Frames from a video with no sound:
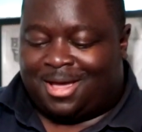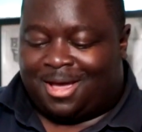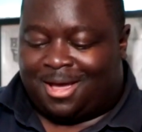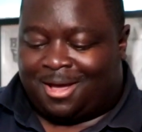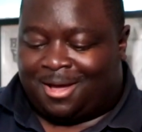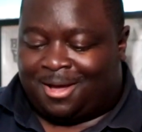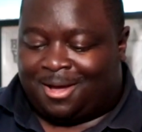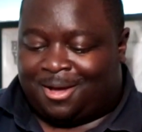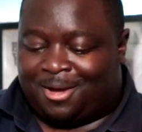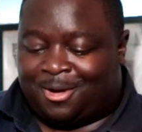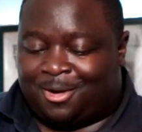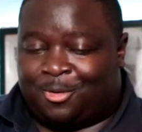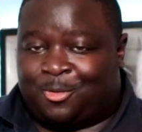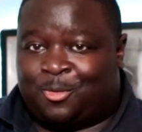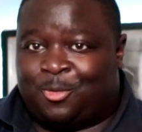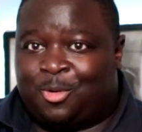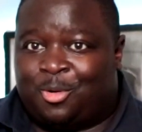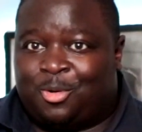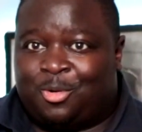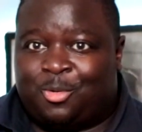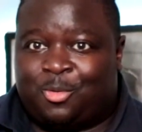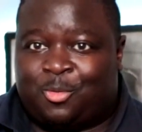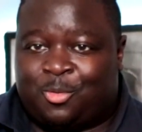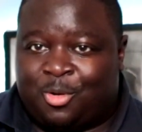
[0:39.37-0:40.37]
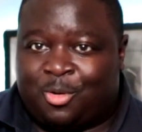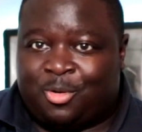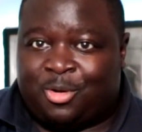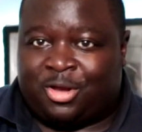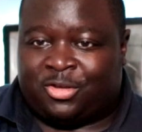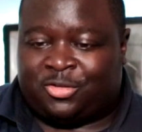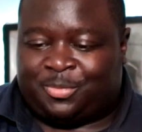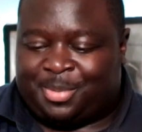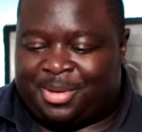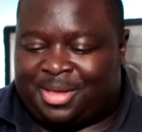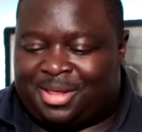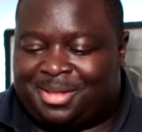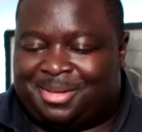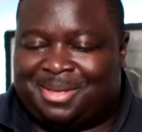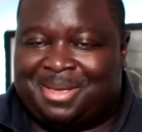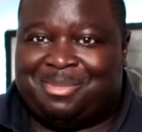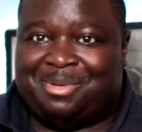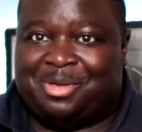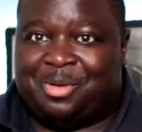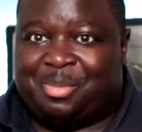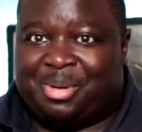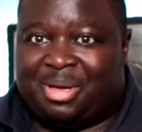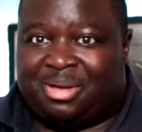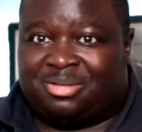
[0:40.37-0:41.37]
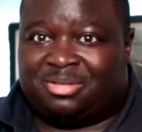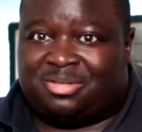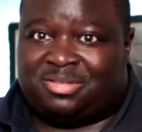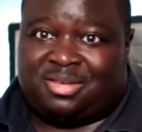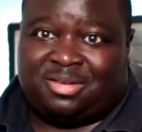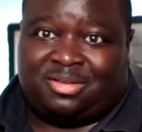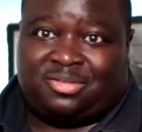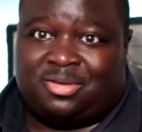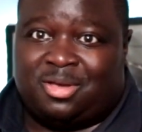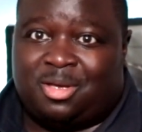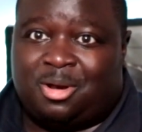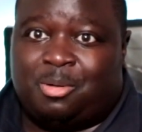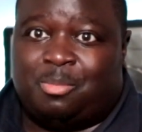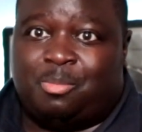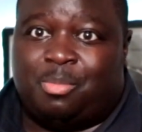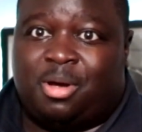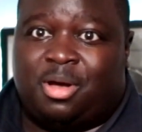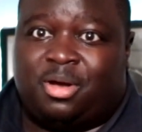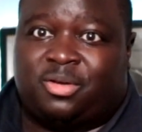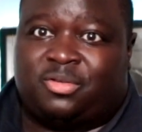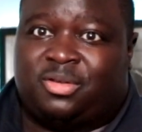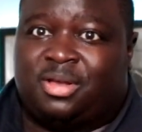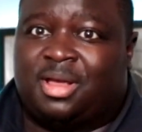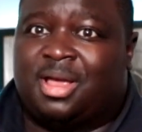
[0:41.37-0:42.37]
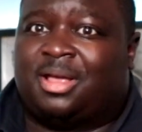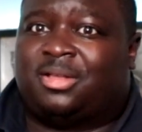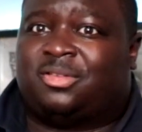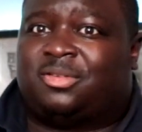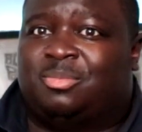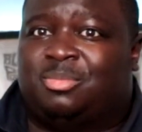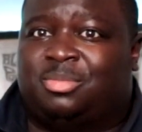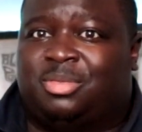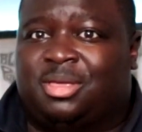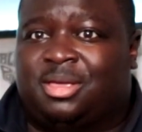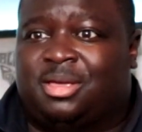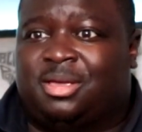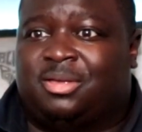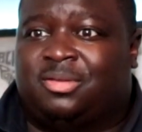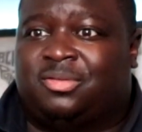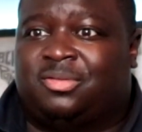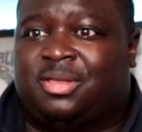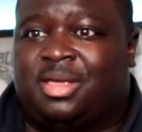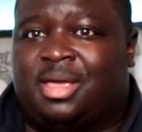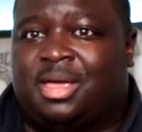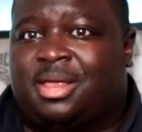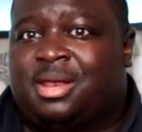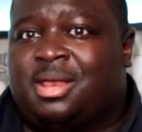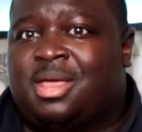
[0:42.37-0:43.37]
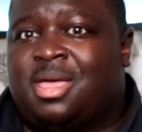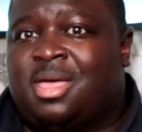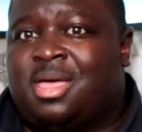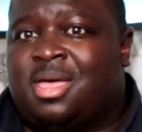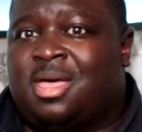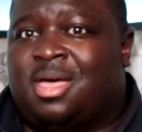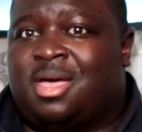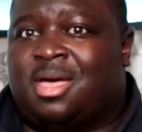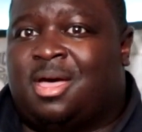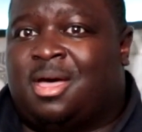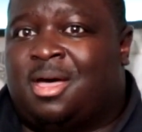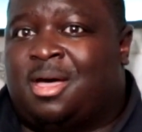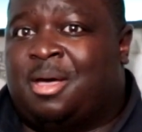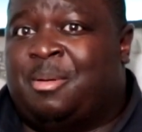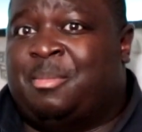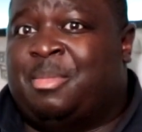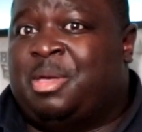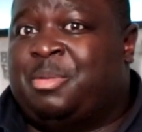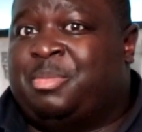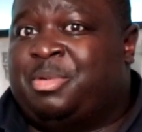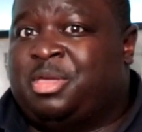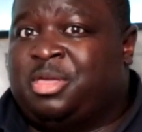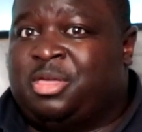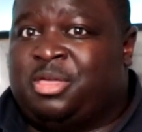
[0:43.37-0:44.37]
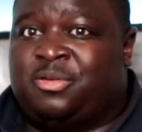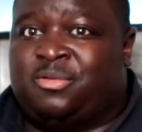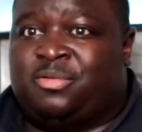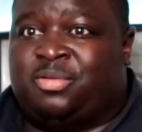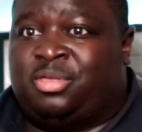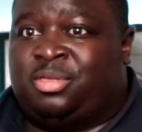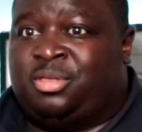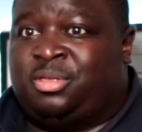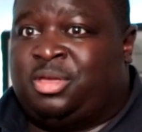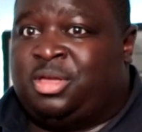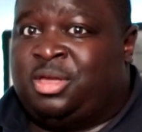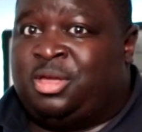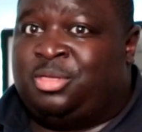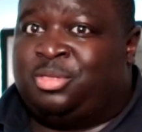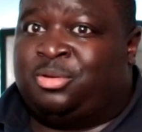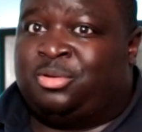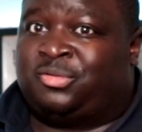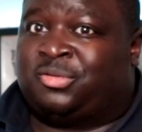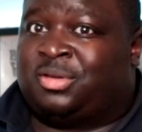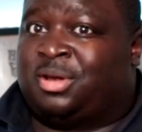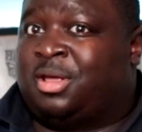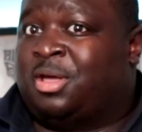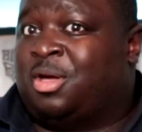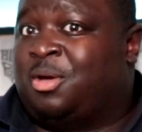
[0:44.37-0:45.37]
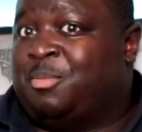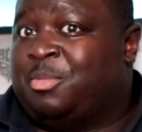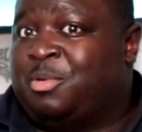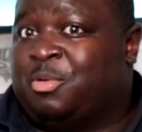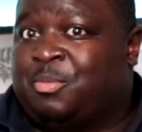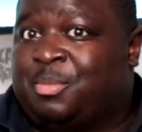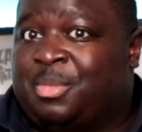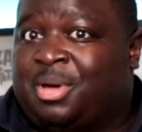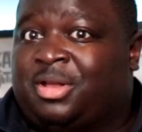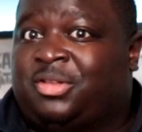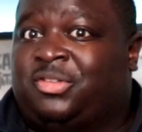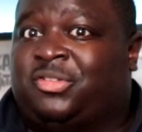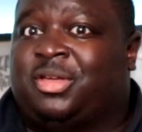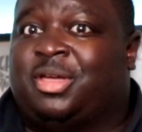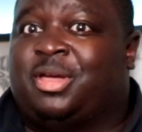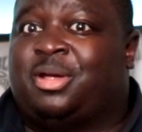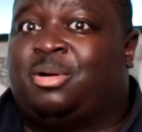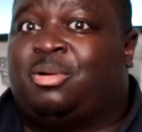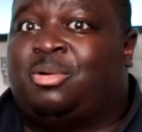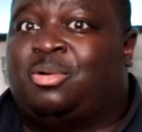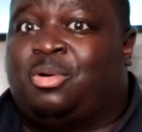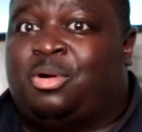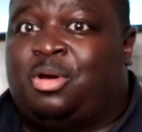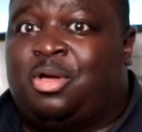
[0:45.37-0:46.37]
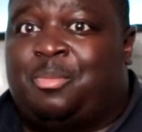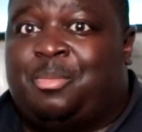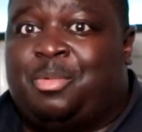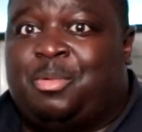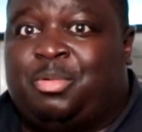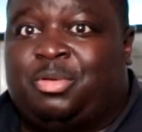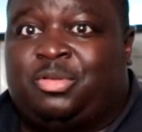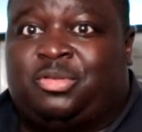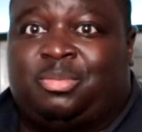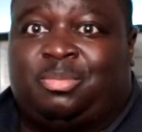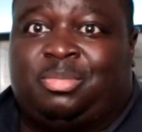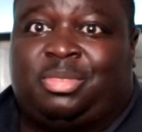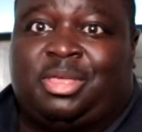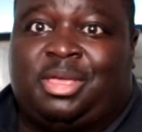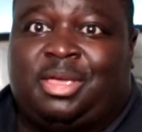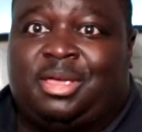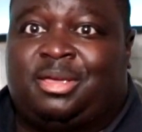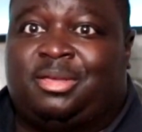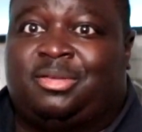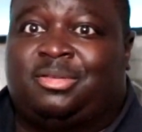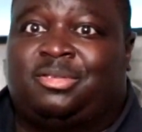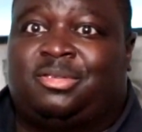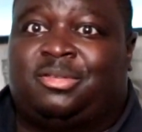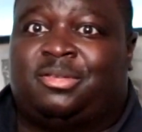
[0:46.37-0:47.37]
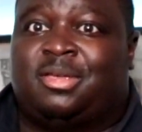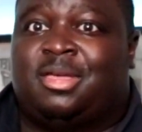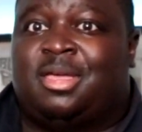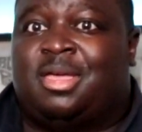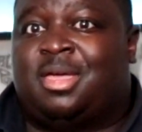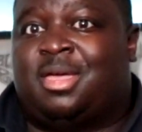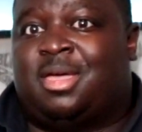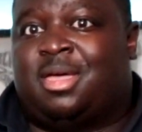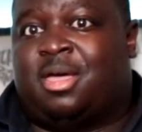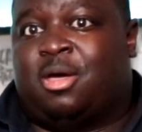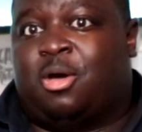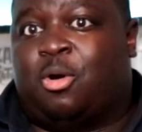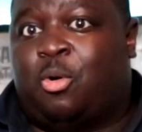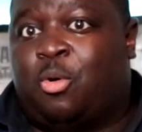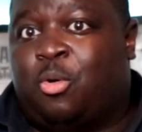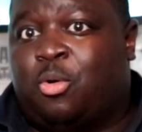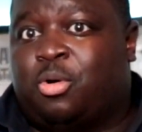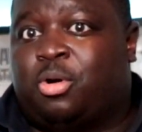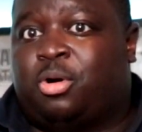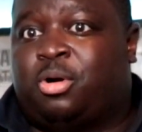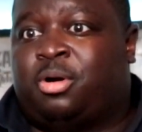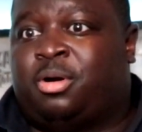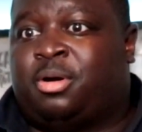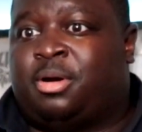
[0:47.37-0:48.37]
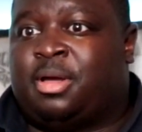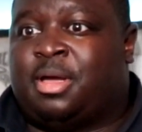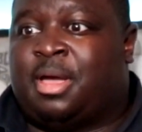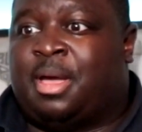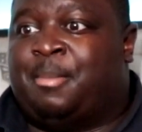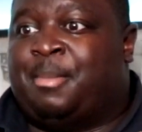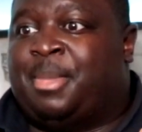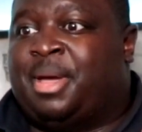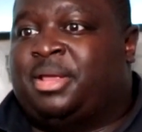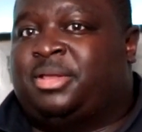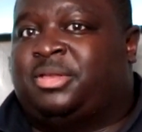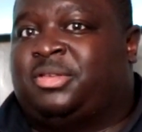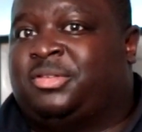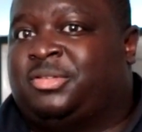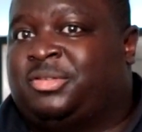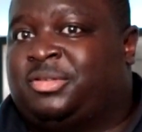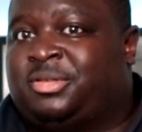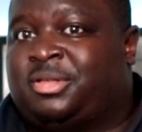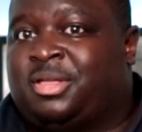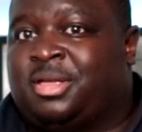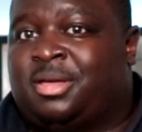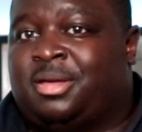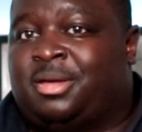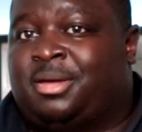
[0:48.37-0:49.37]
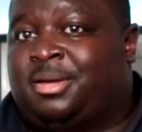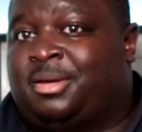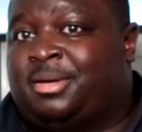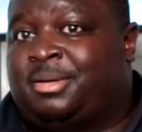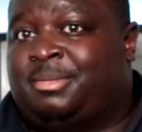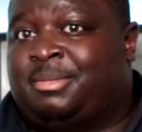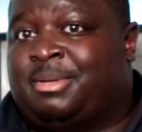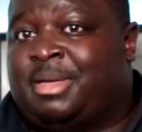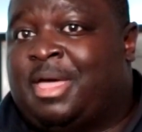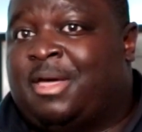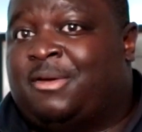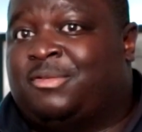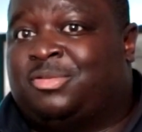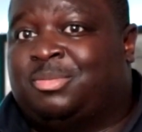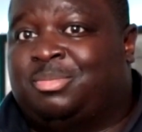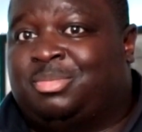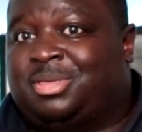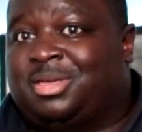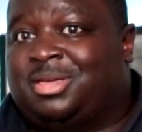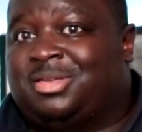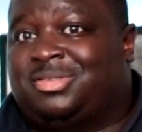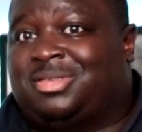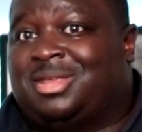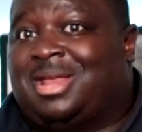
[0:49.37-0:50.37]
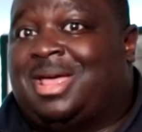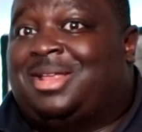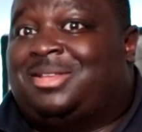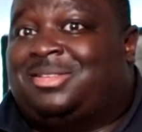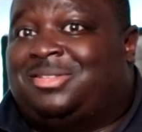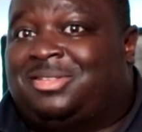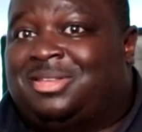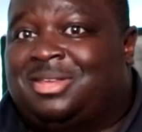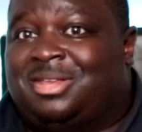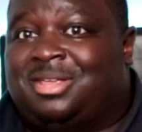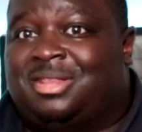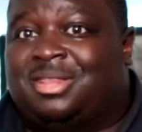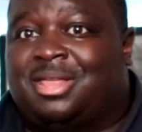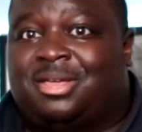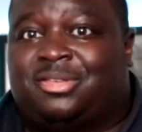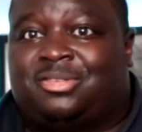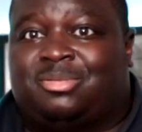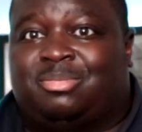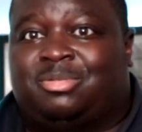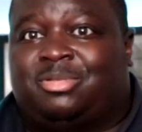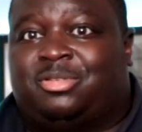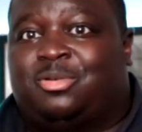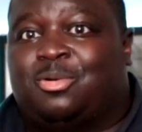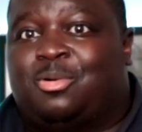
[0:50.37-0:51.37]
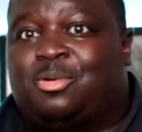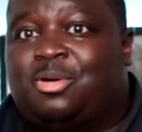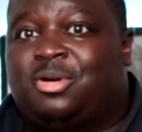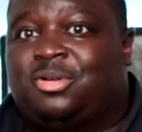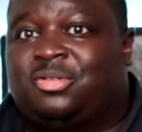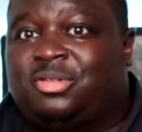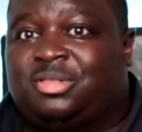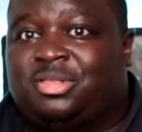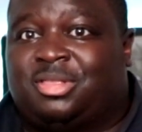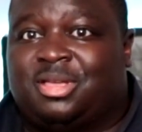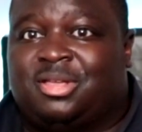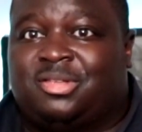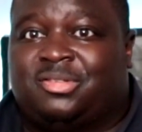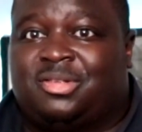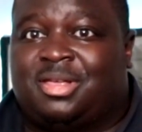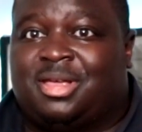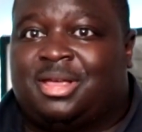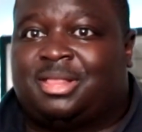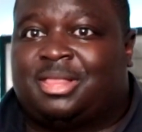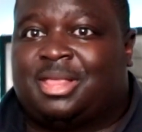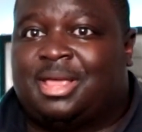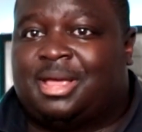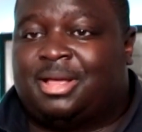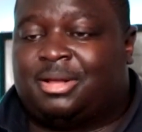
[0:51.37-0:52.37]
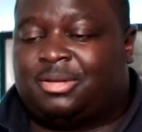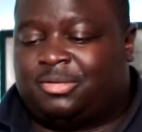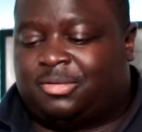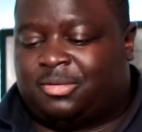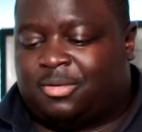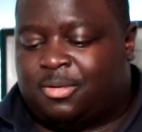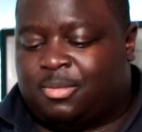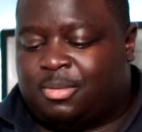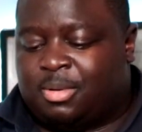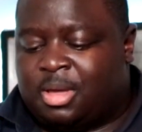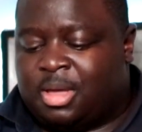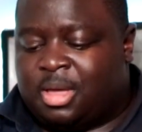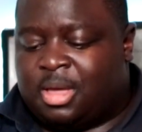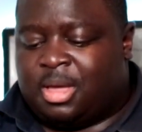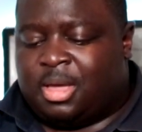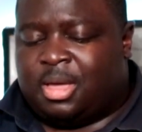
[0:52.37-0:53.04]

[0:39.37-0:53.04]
quote unquote, I spent maybe about 600 bucks and got some things that maybe either is gonna help me with my channel or help me with some things, or I might just have some things that I just need, like some storage and things like that. So